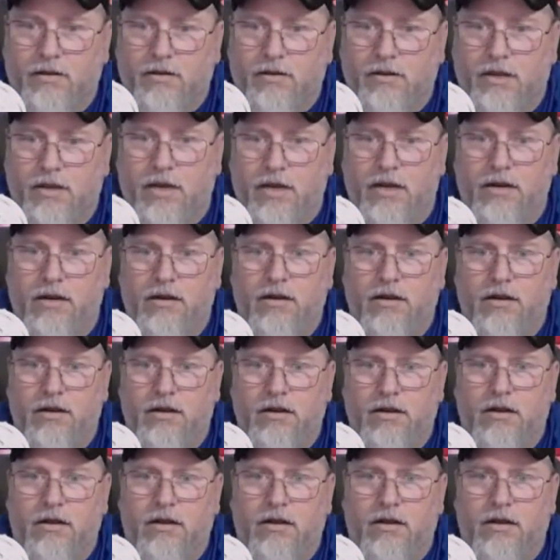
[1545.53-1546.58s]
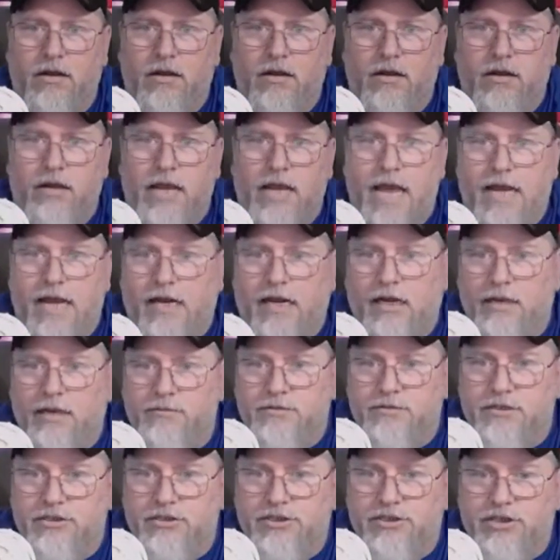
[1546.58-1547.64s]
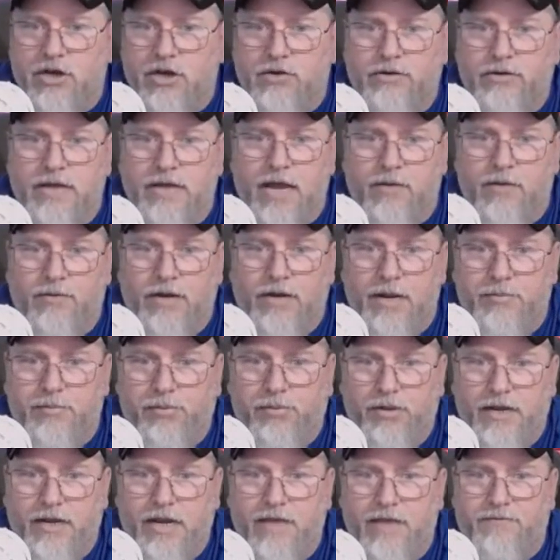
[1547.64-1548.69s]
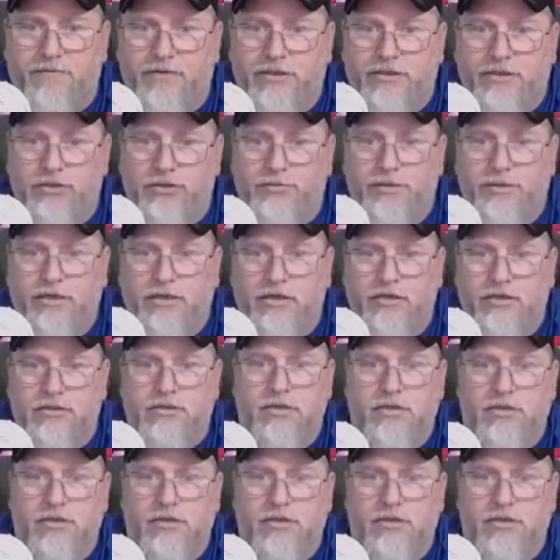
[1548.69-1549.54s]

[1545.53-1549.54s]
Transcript: Okay? And Clemson showed that when they played FSU because